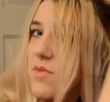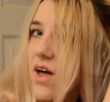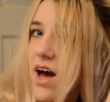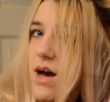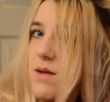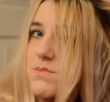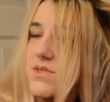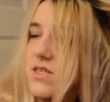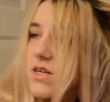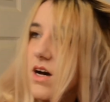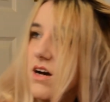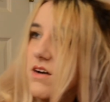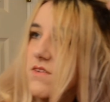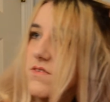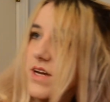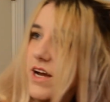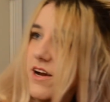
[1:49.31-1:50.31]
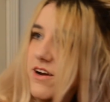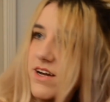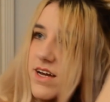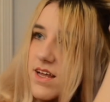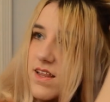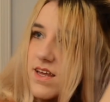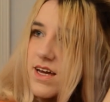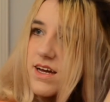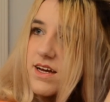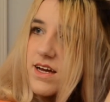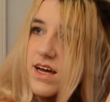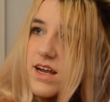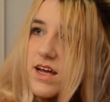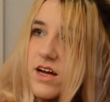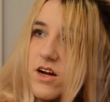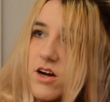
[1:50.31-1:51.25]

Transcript: lapse of Karen Gillian getting